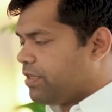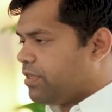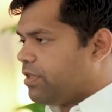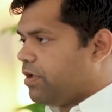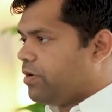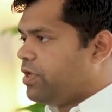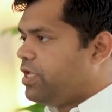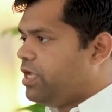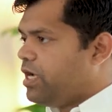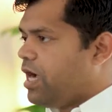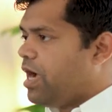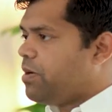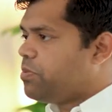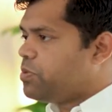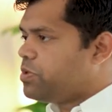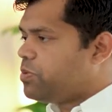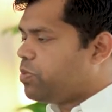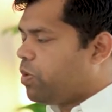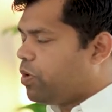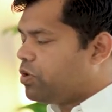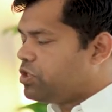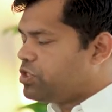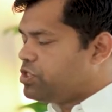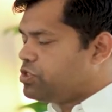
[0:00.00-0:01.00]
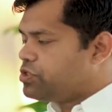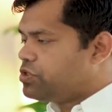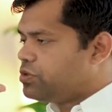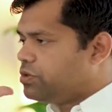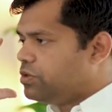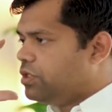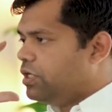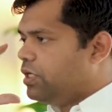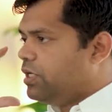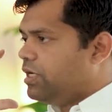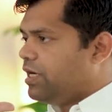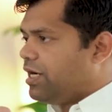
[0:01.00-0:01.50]
Now here I would want you
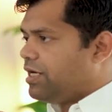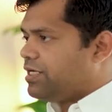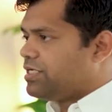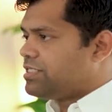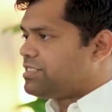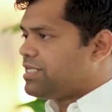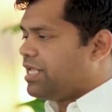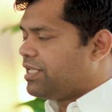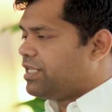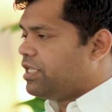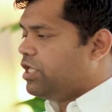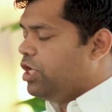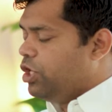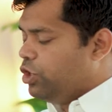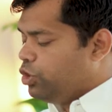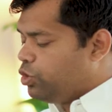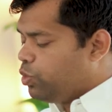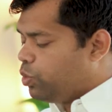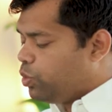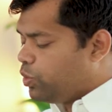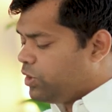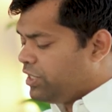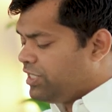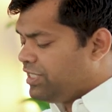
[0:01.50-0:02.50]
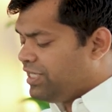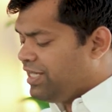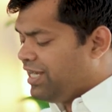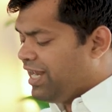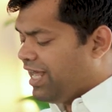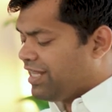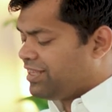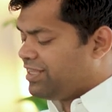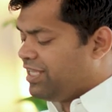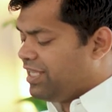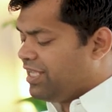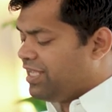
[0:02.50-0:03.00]
to understand that the word
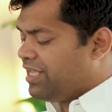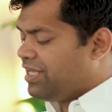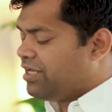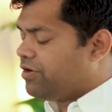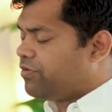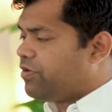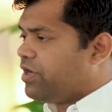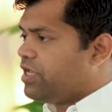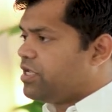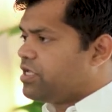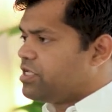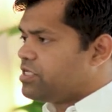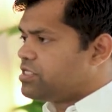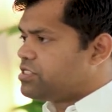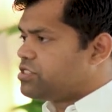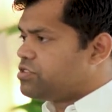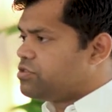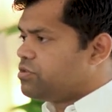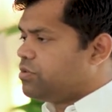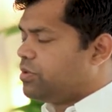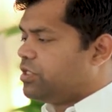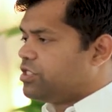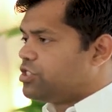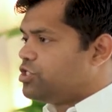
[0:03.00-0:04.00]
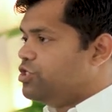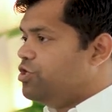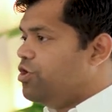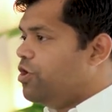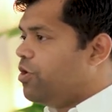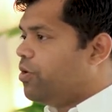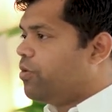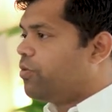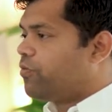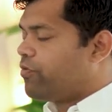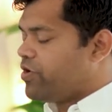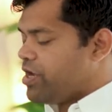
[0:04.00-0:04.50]
nothing in Greek is to us
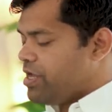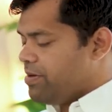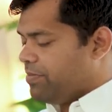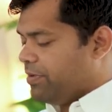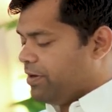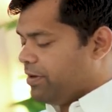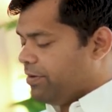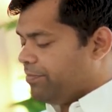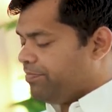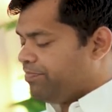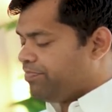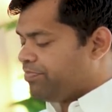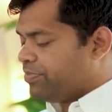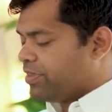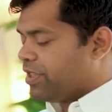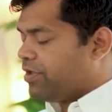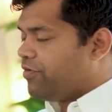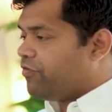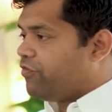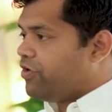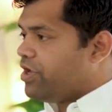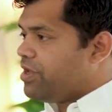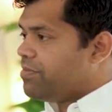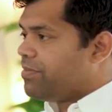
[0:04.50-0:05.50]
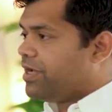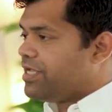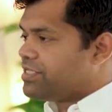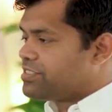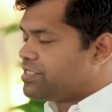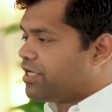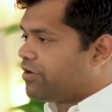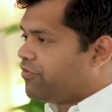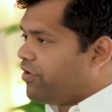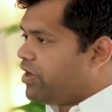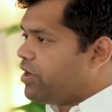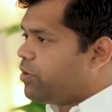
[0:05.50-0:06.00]
no rhema. Rhema is
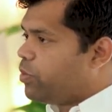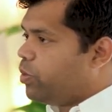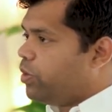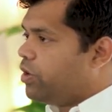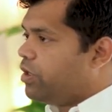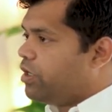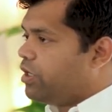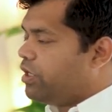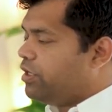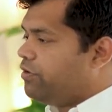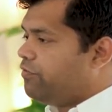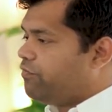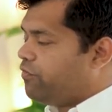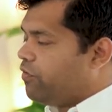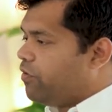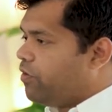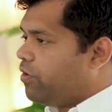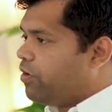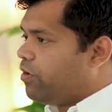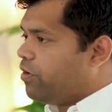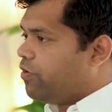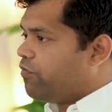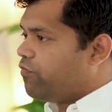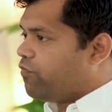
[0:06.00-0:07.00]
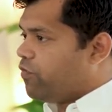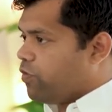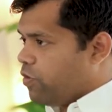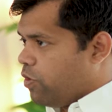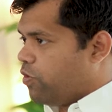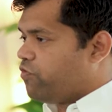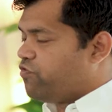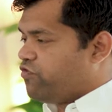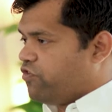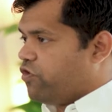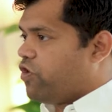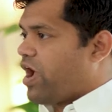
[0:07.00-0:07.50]
the Greek word for,
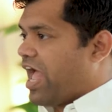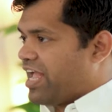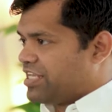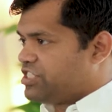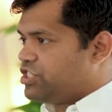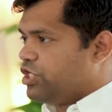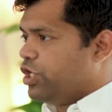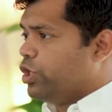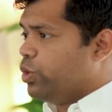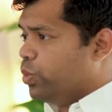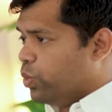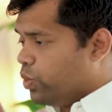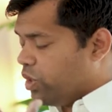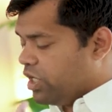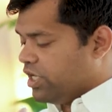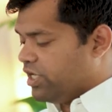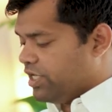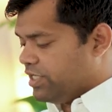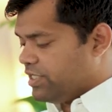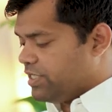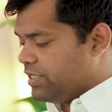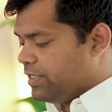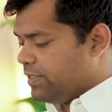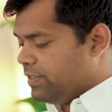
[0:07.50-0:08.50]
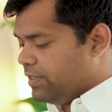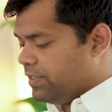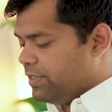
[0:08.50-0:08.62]
for, for actually word.